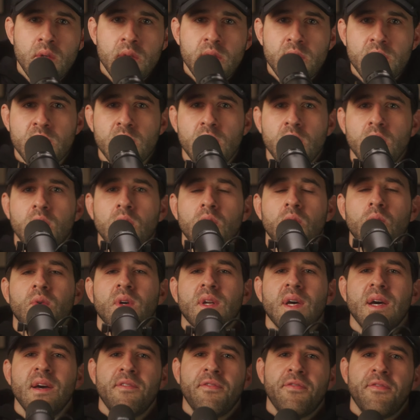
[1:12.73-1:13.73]
So
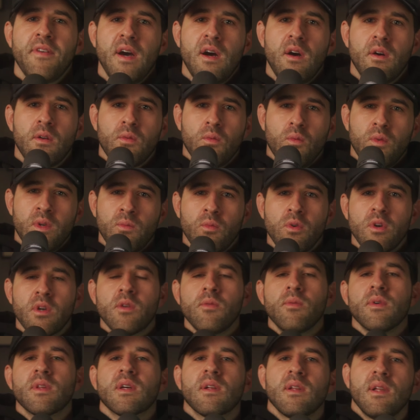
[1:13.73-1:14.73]
what I've found when working
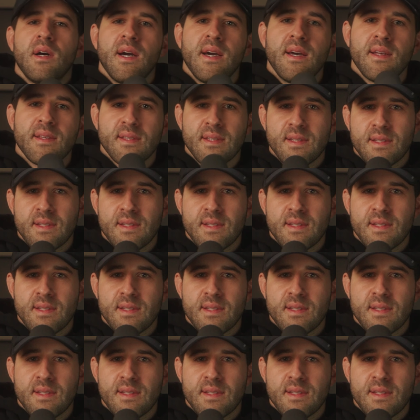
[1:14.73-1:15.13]
with clients